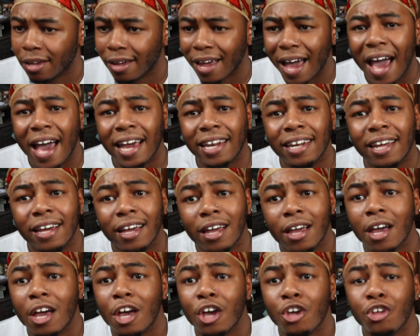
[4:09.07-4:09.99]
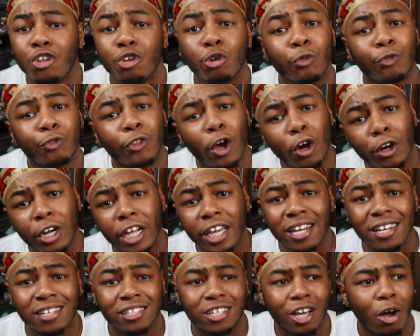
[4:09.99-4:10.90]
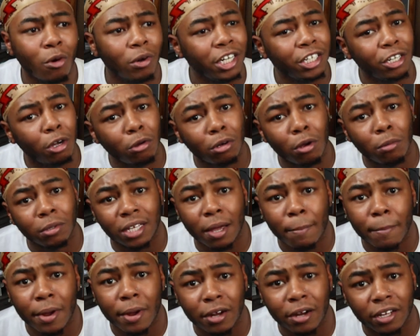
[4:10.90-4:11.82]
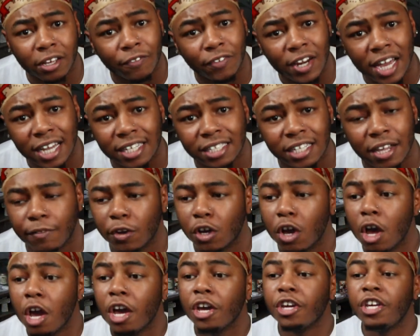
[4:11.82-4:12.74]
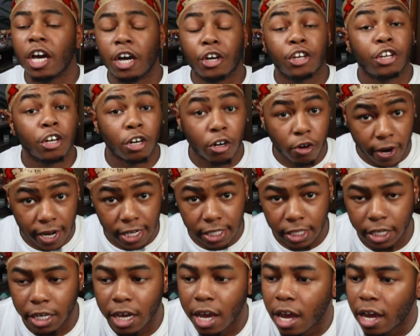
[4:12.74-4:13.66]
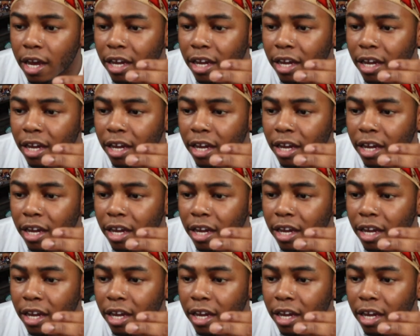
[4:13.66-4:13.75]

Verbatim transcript: How the, you 30 years old and don't know what the American flag stands for? Yeah, you're crazy.